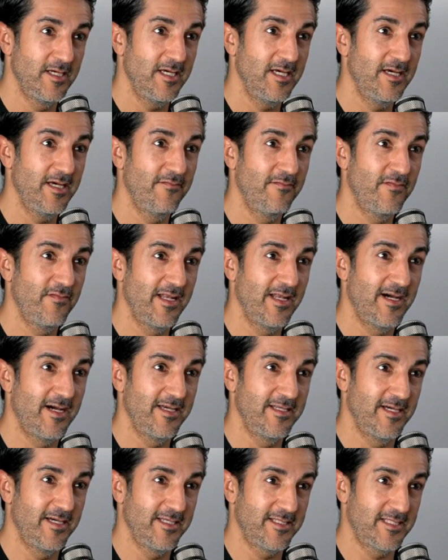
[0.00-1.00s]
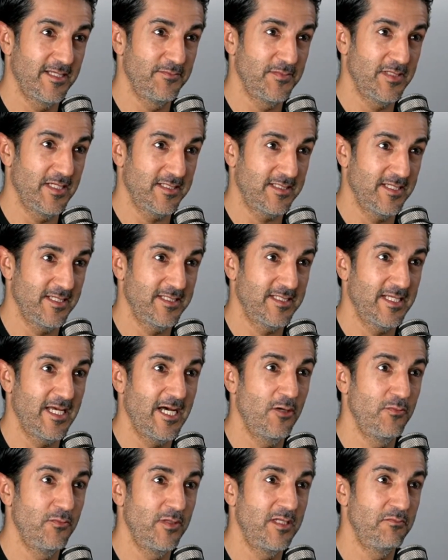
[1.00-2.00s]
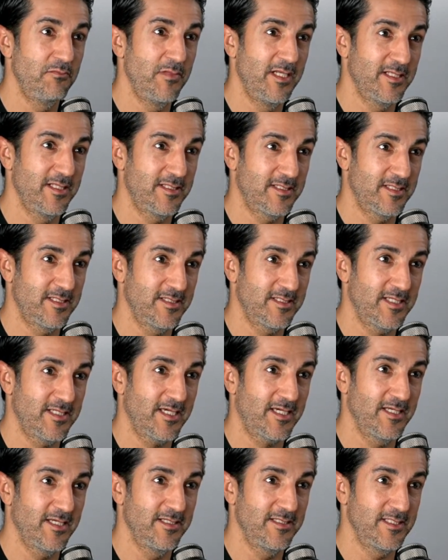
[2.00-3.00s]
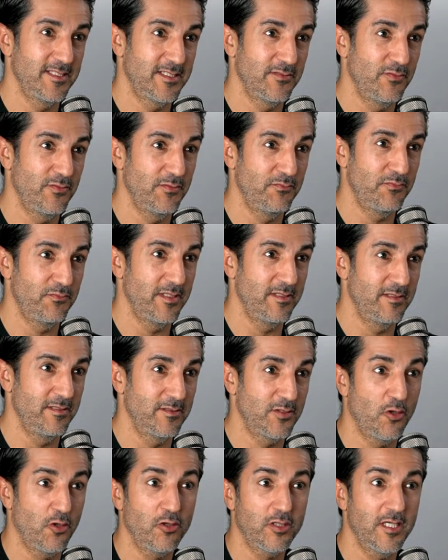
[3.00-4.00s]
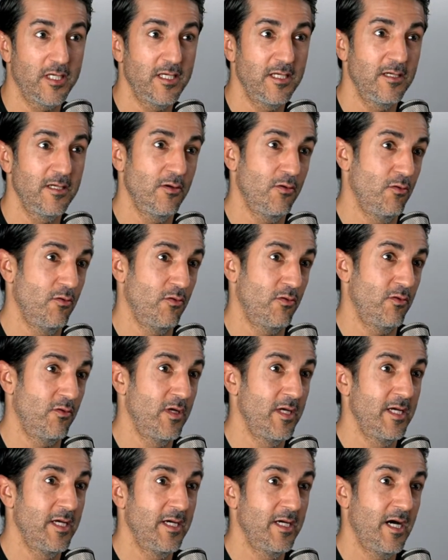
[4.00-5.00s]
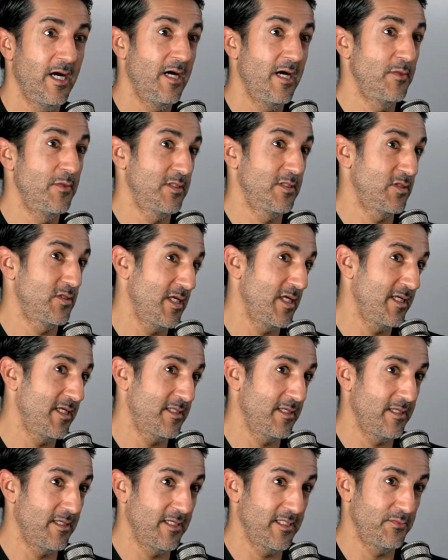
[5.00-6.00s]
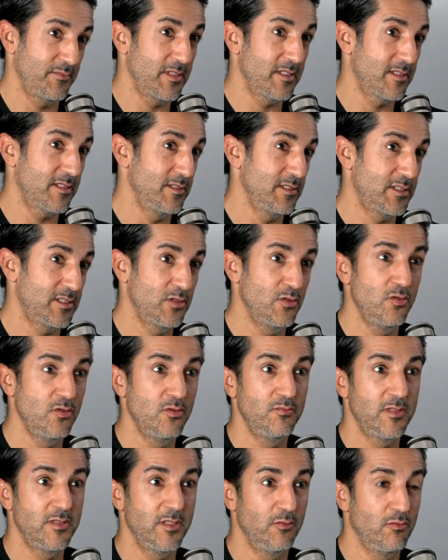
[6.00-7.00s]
every line item that says how many minutes and seconds we've been talking or how much data that has been consumed,